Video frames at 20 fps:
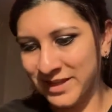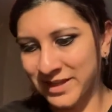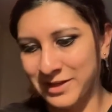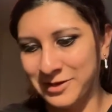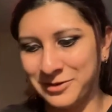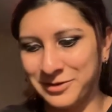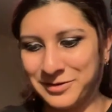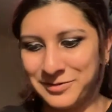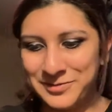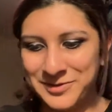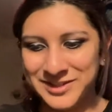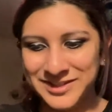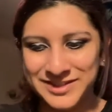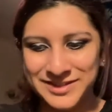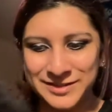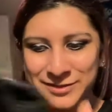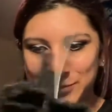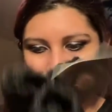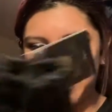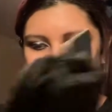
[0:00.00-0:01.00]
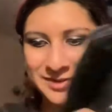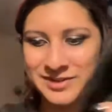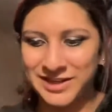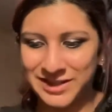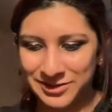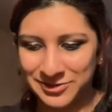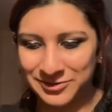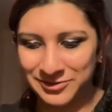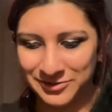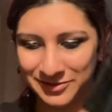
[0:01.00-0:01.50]
it'd be the
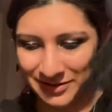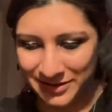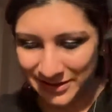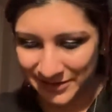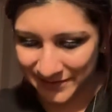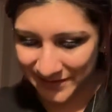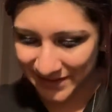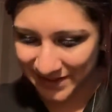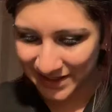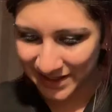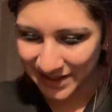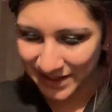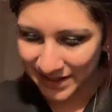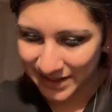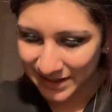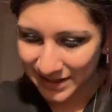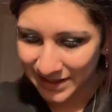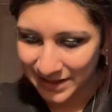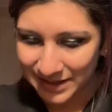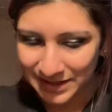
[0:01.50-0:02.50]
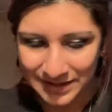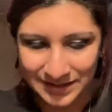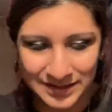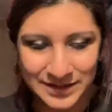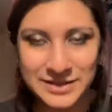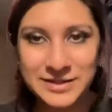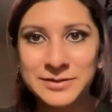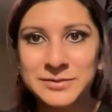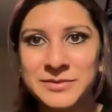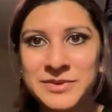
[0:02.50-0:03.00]
supernatural gloves.
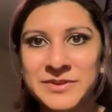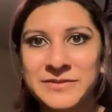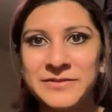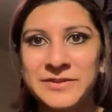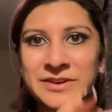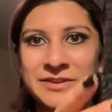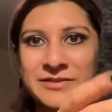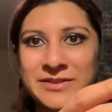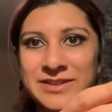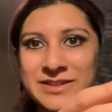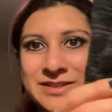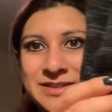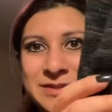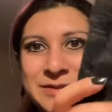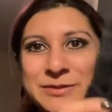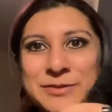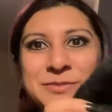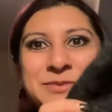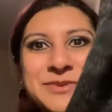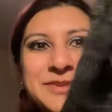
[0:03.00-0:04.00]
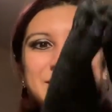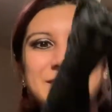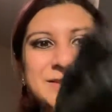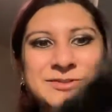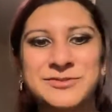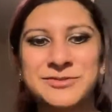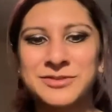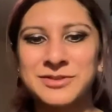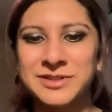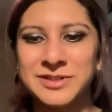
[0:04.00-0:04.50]
These are my favorite
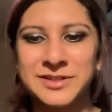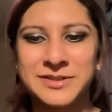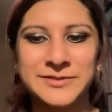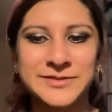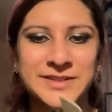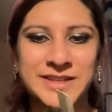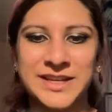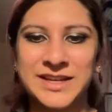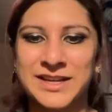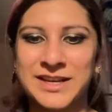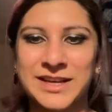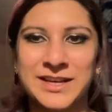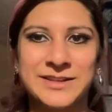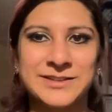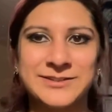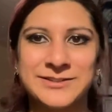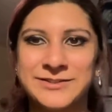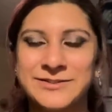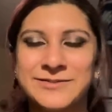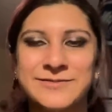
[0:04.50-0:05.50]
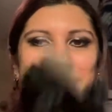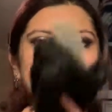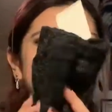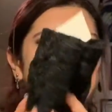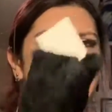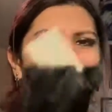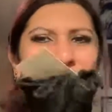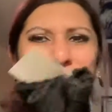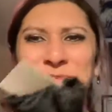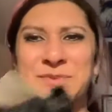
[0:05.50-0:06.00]
supernatural gloves, and I
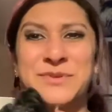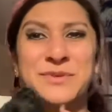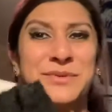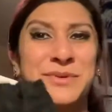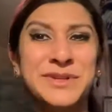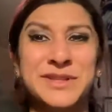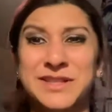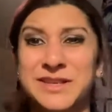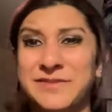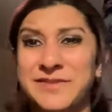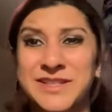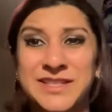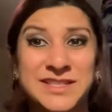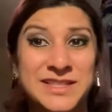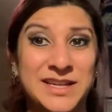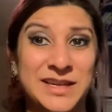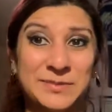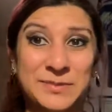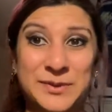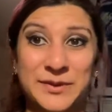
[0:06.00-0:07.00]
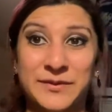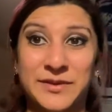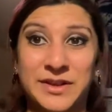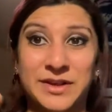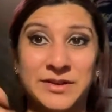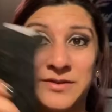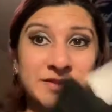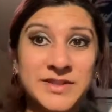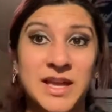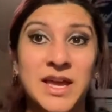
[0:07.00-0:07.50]
absolutely love these types of
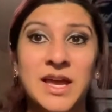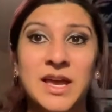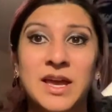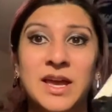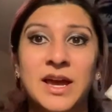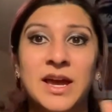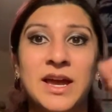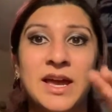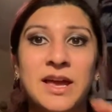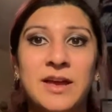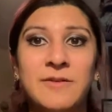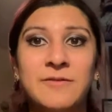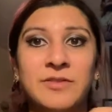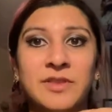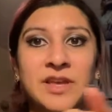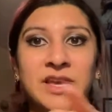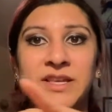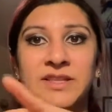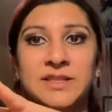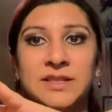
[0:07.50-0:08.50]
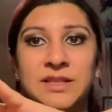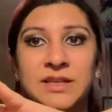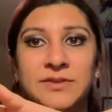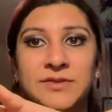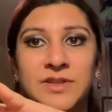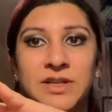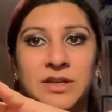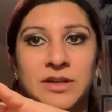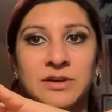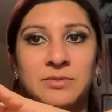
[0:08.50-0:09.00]
gloves. I have lace gloves
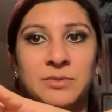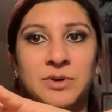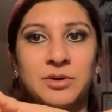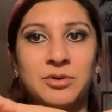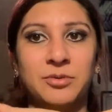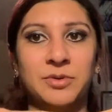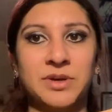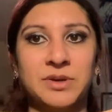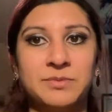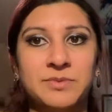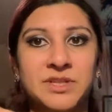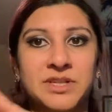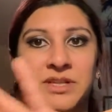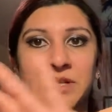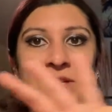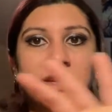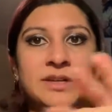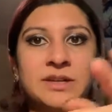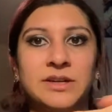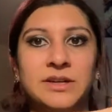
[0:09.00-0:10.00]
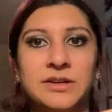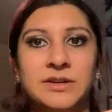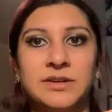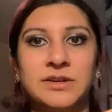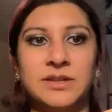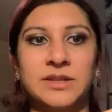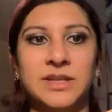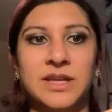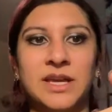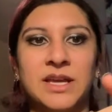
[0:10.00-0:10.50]
that come all the way up to here, and